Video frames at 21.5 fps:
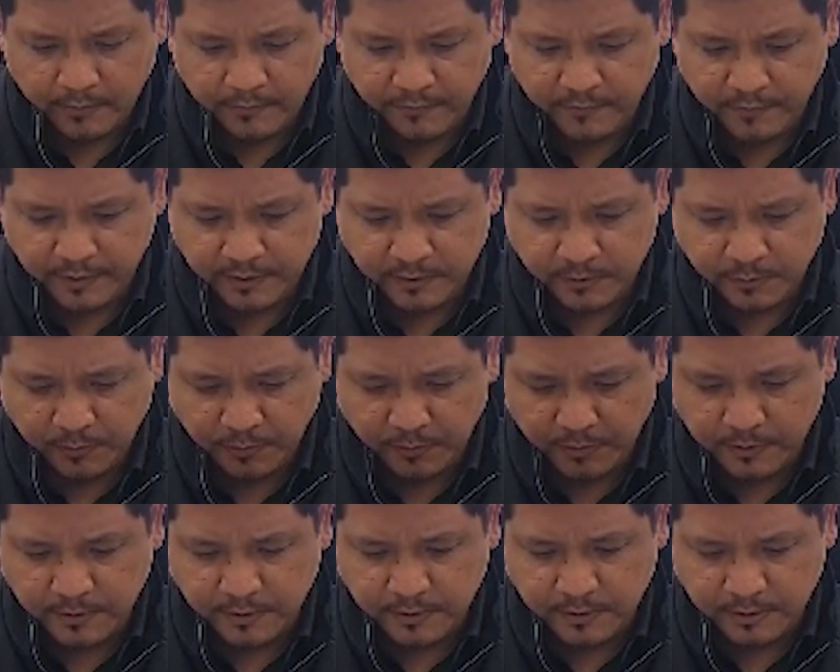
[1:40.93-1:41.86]
first
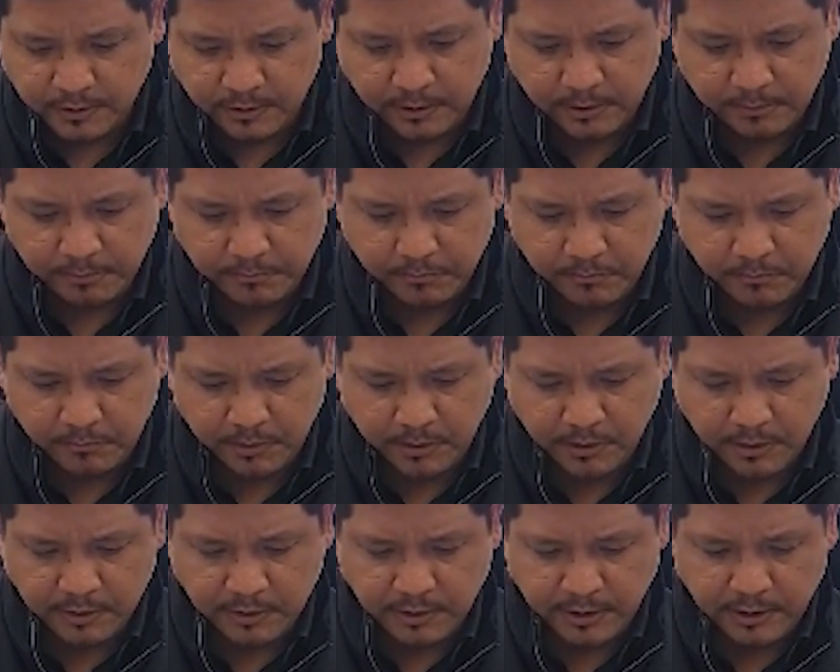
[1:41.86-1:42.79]
was
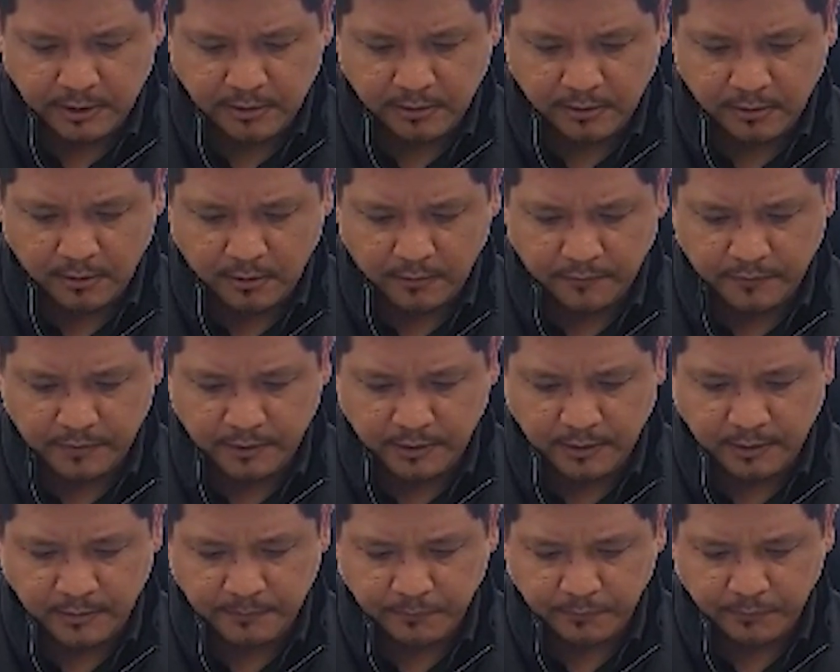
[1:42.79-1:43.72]
the agenda of
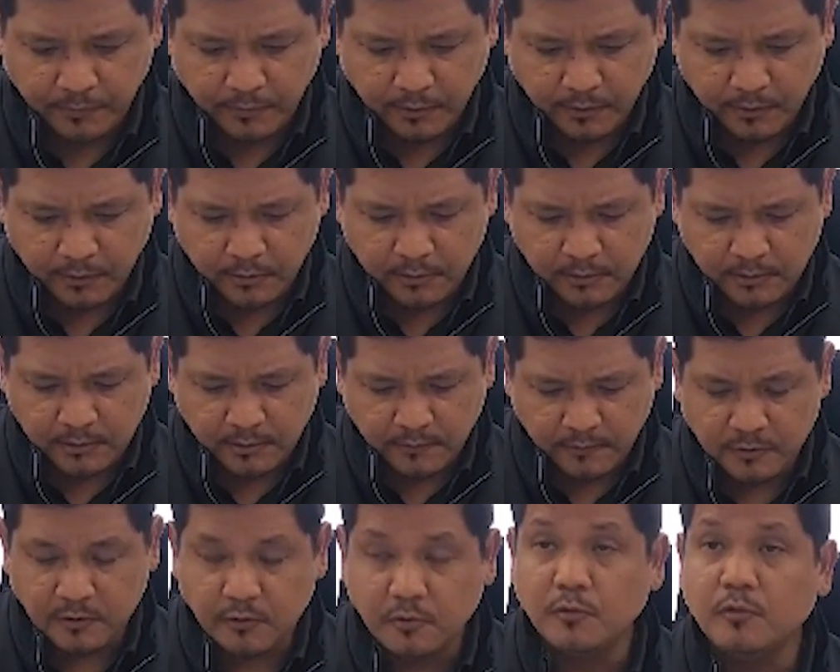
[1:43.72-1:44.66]
the
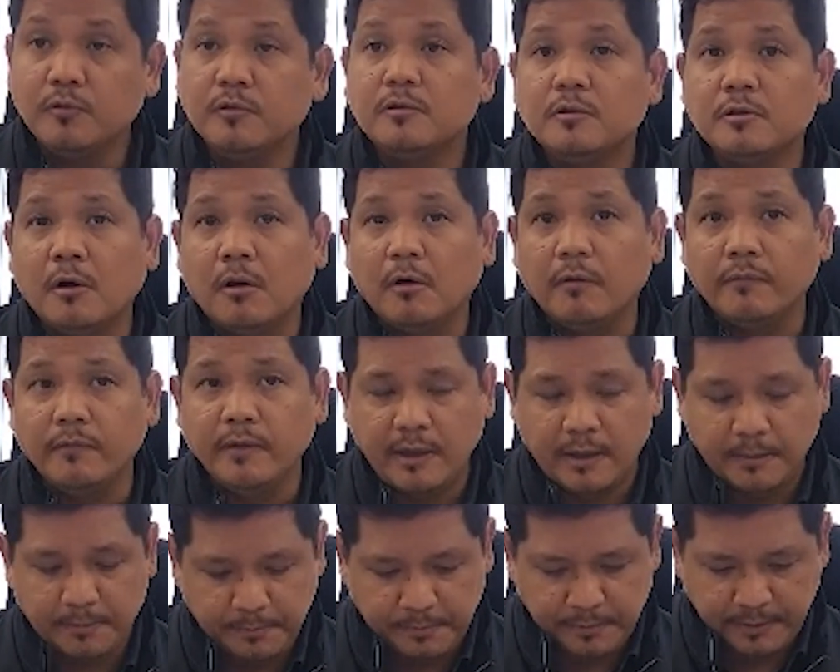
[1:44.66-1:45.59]
service rules of the
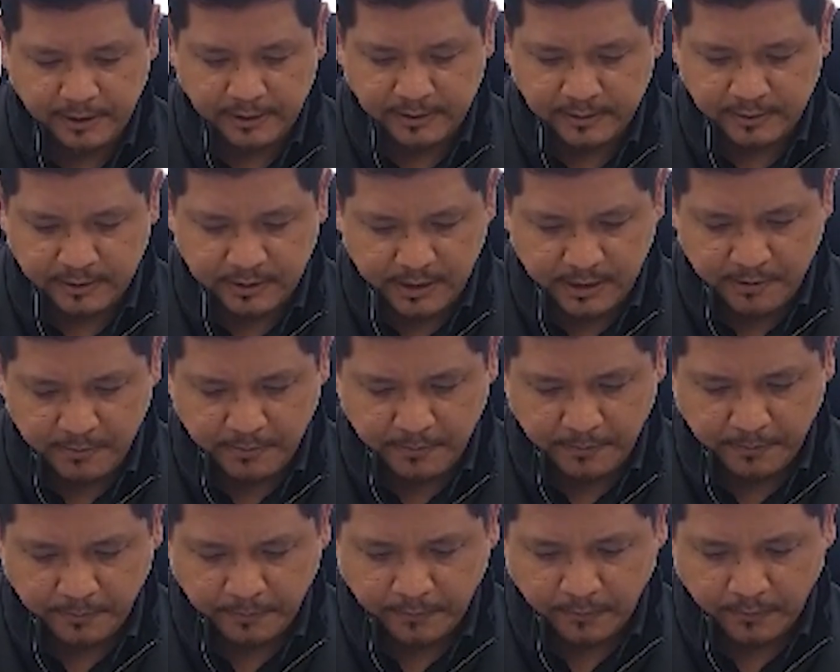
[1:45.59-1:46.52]
MPSC.
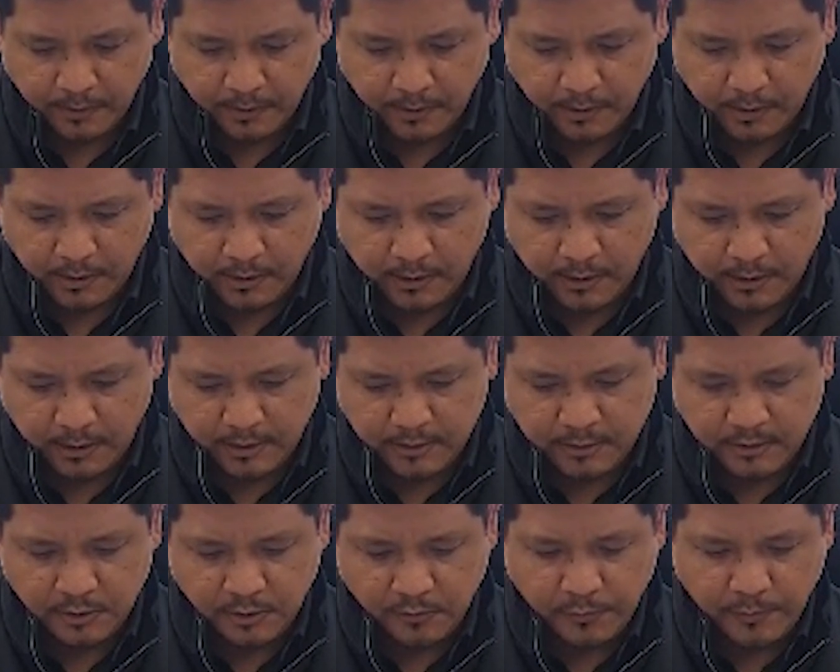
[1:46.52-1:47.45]

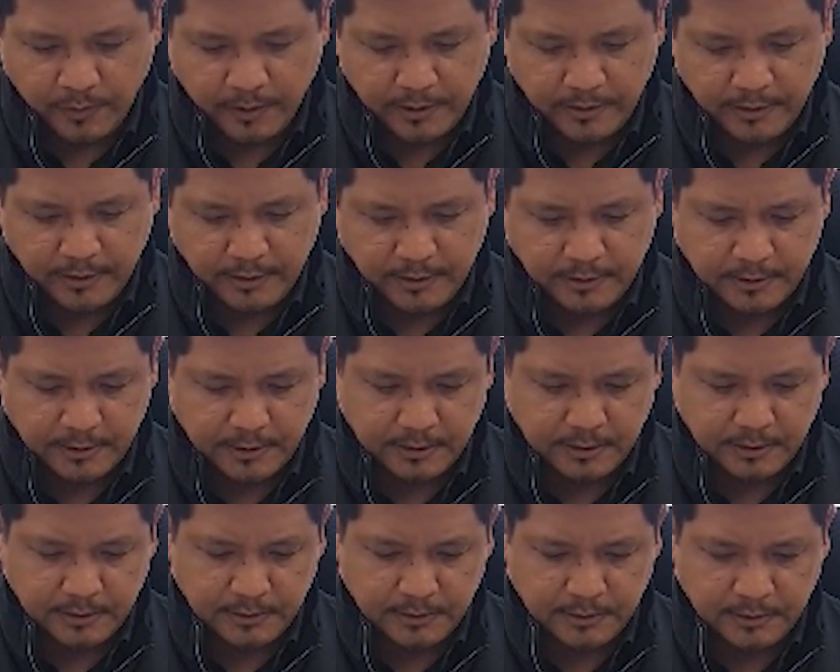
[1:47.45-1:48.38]
As you're aware that
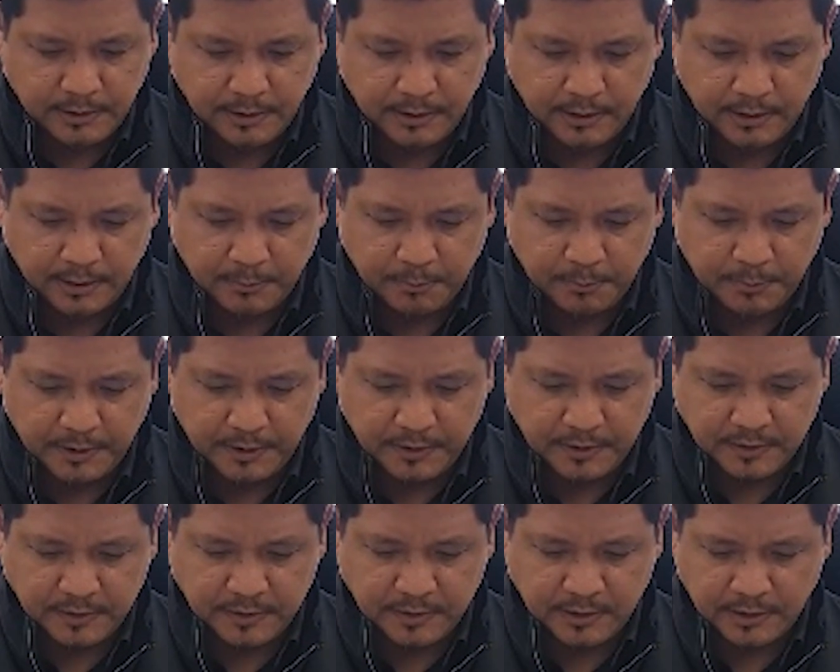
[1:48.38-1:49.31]
the
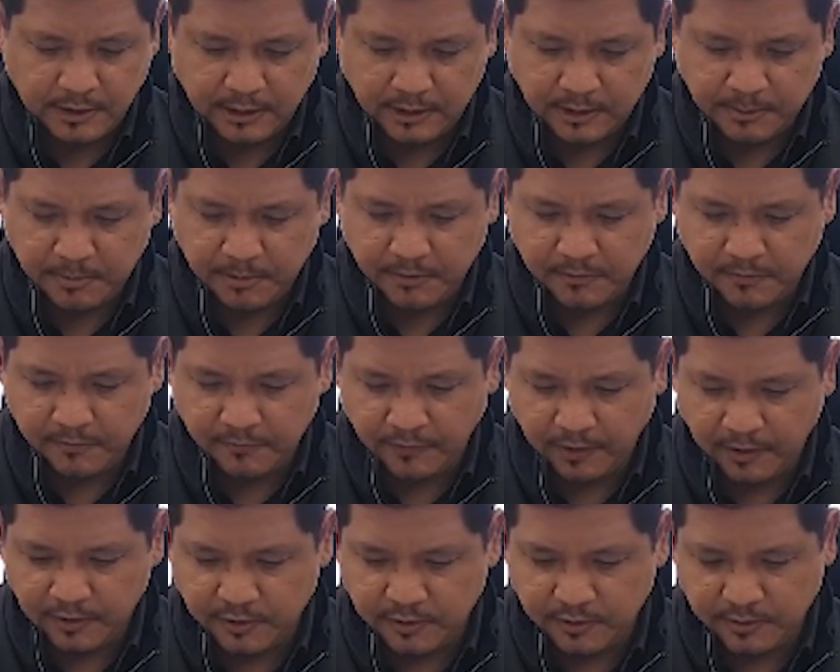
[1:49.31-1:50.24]
MPSC has been
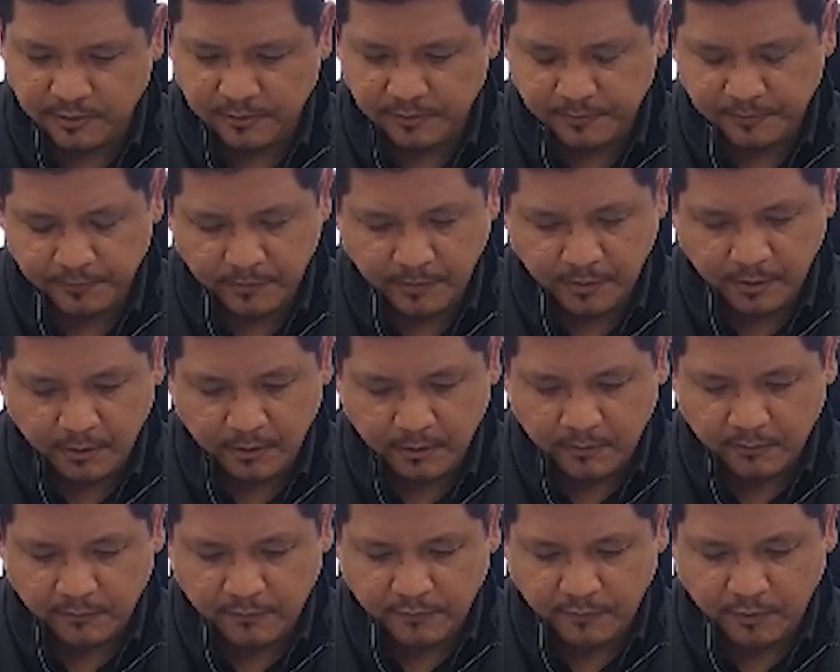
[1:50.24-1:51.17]
functional
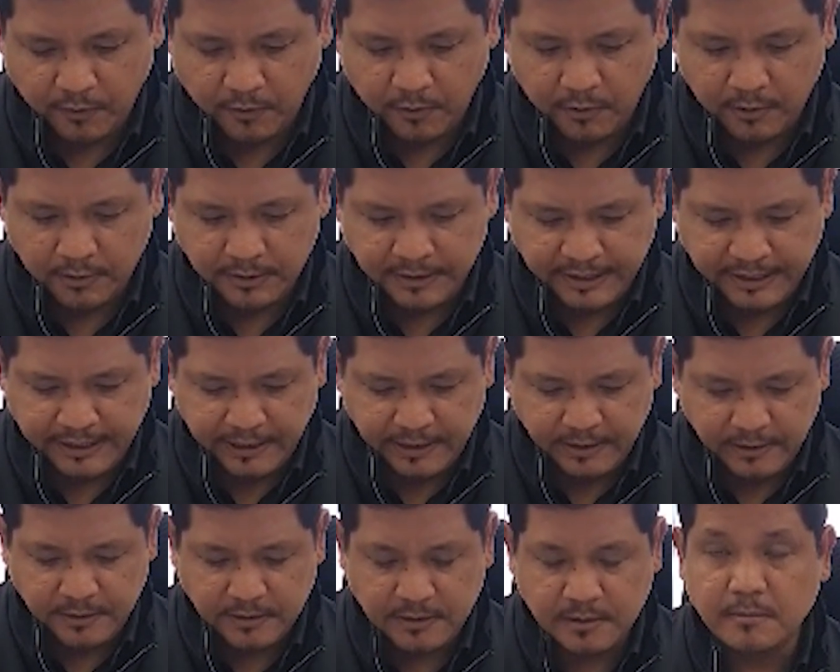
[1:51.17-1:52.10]
for
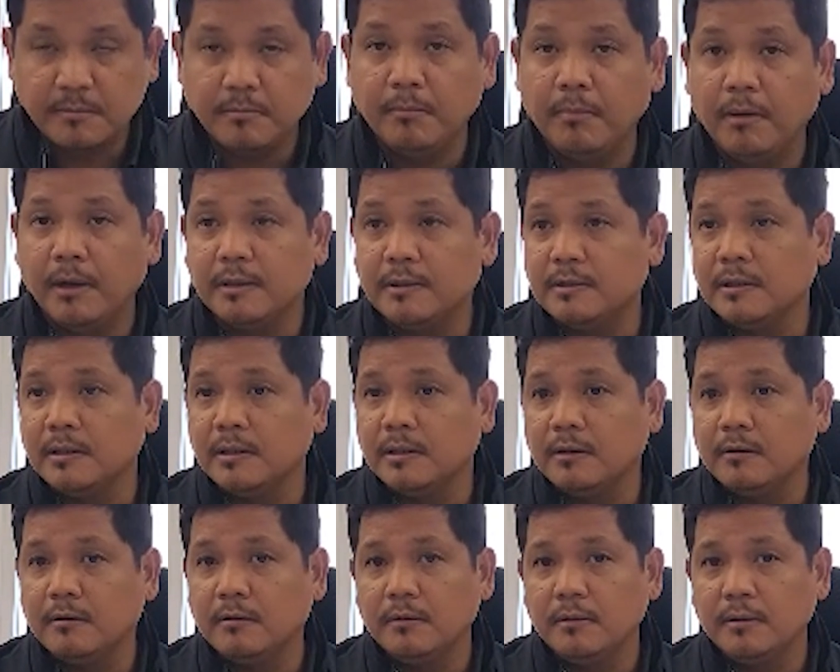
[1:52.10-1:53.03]
decades, but
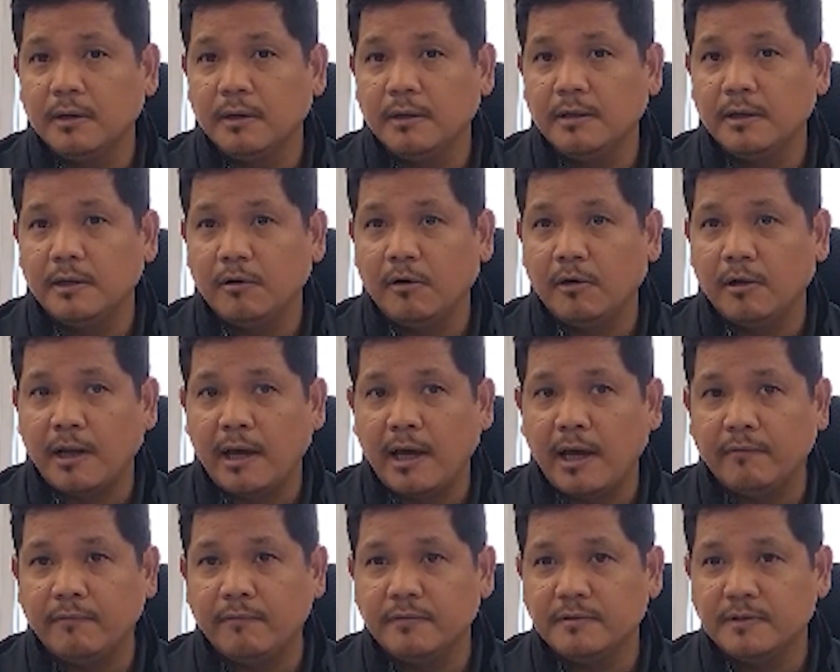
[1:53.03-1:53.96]
it did not
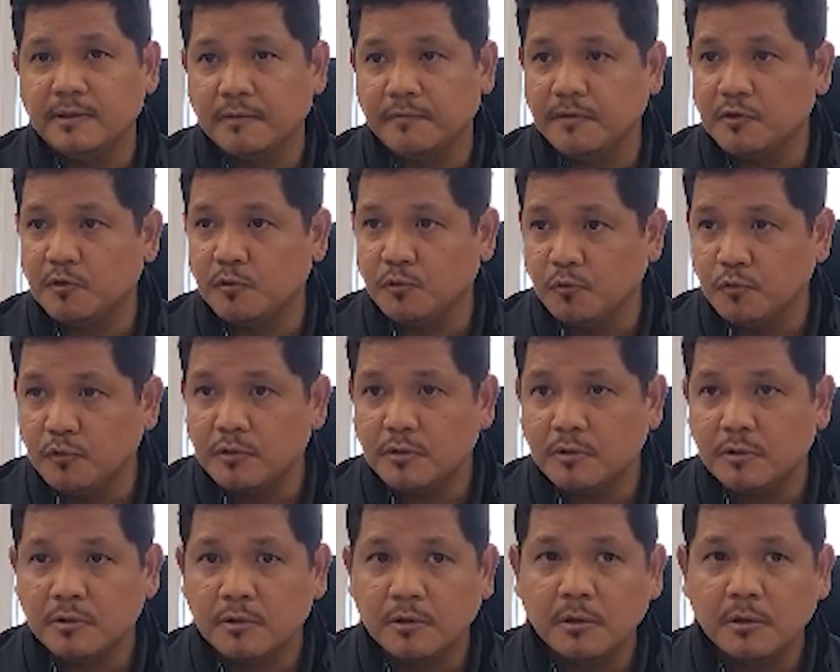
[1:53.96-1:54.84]
have service rules